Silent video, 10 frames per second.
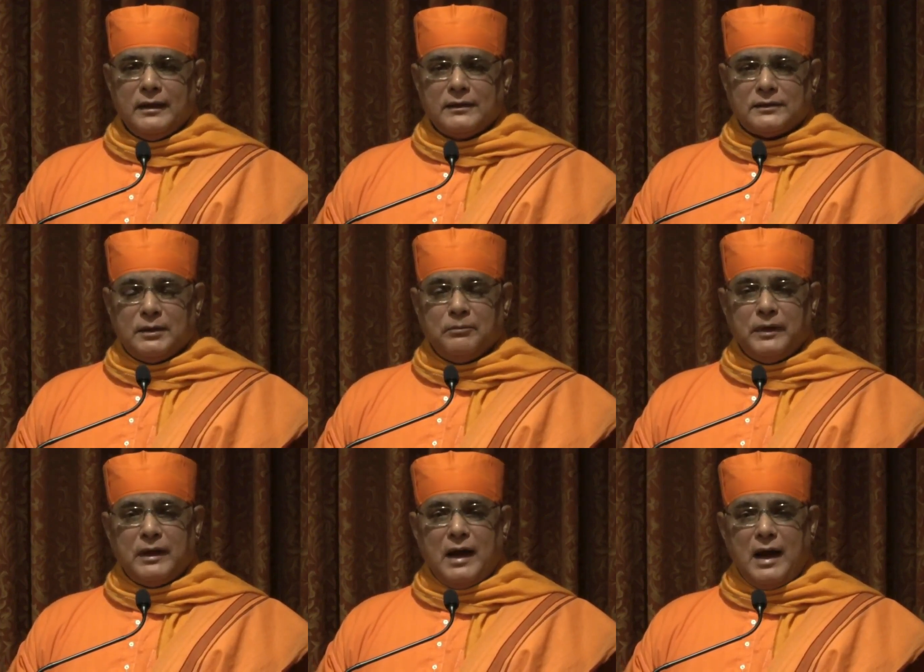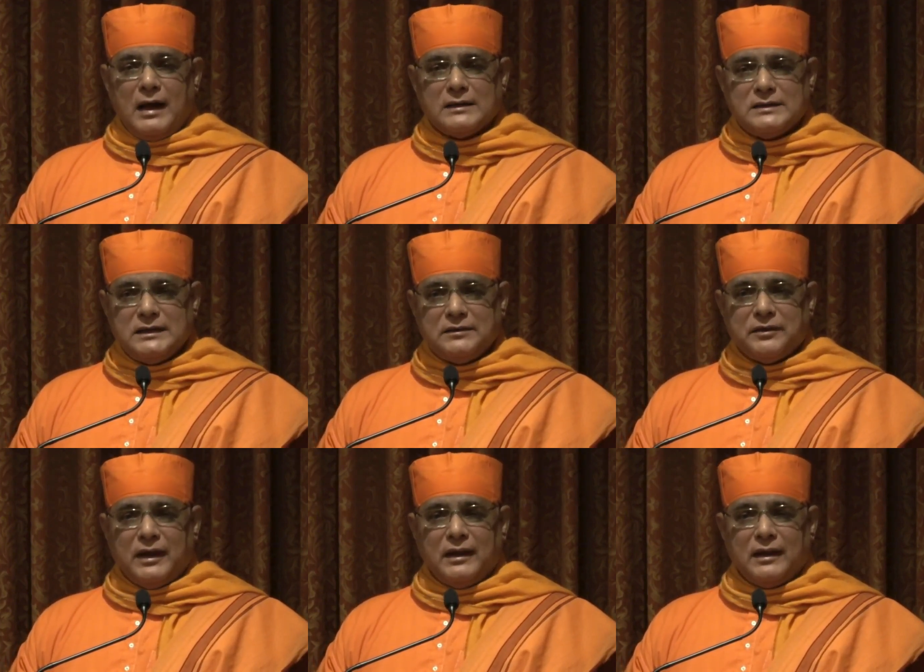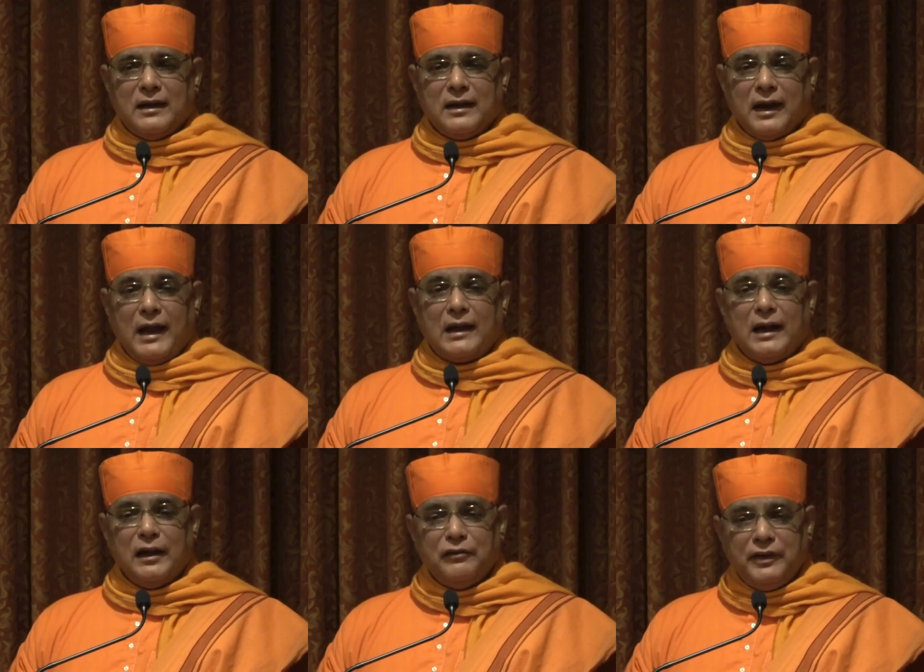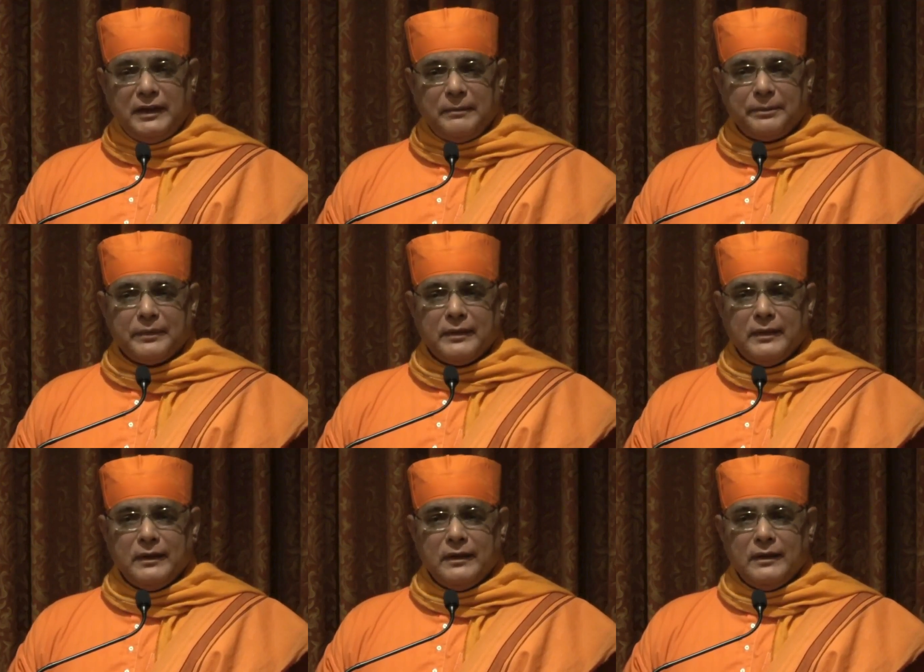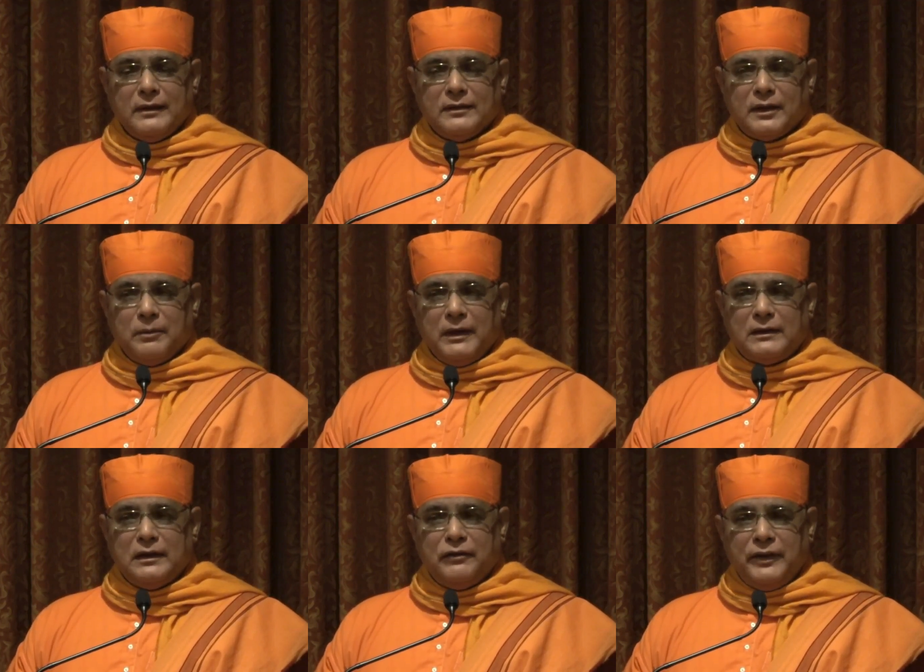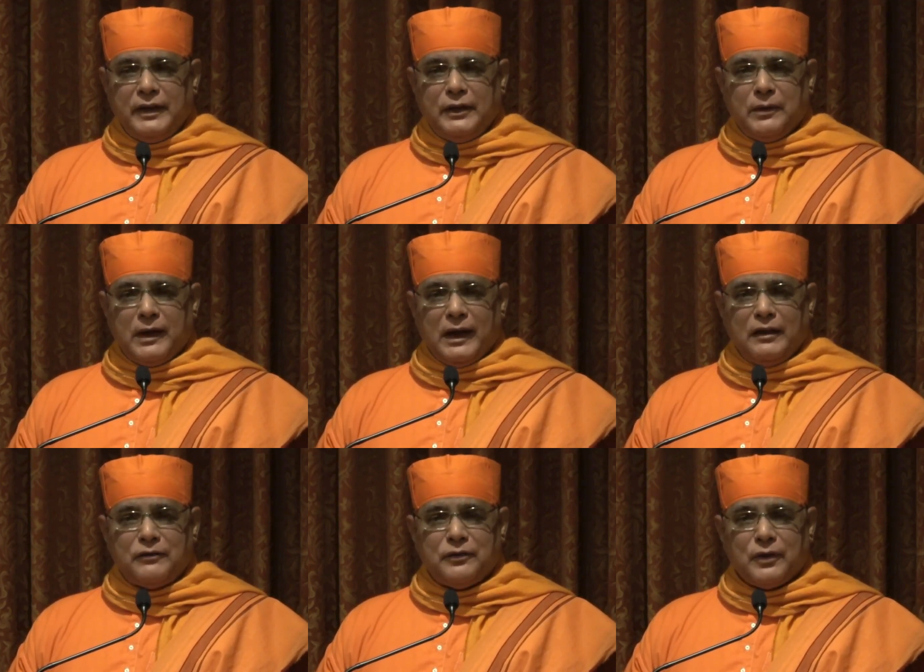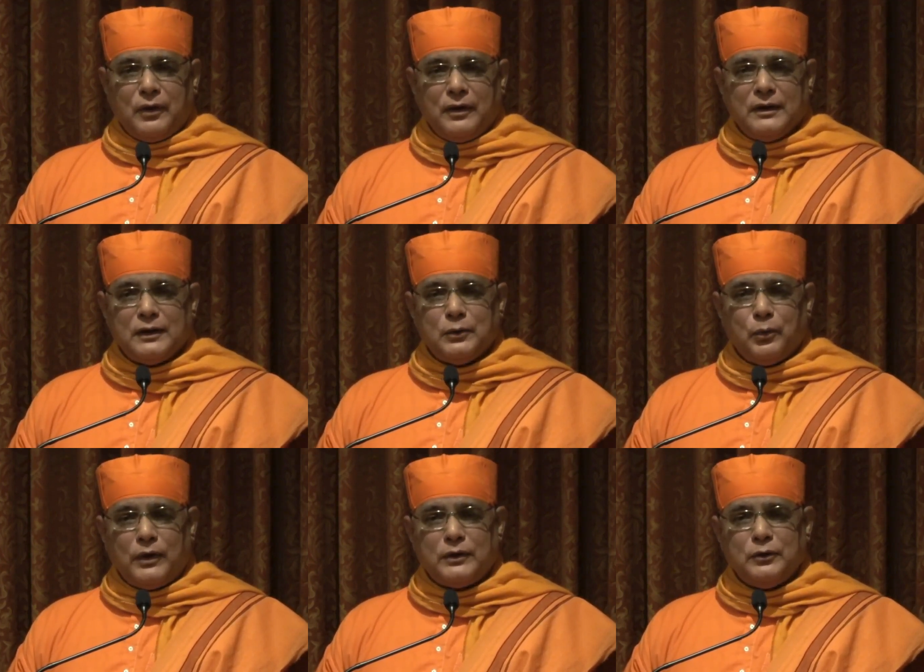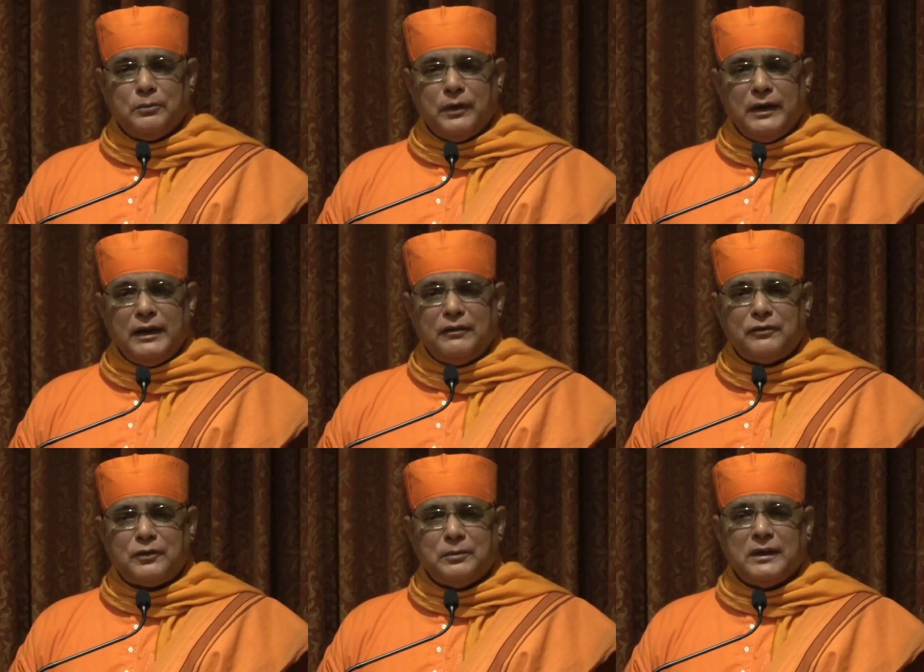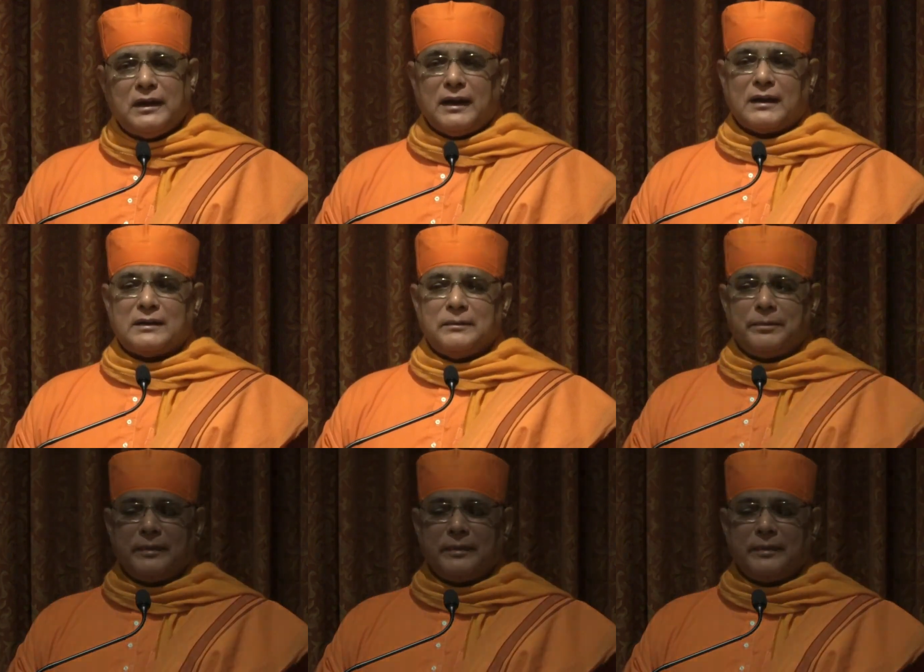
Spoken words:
Samyak ajiva, right living. That means living your life according to what you believe to be correct.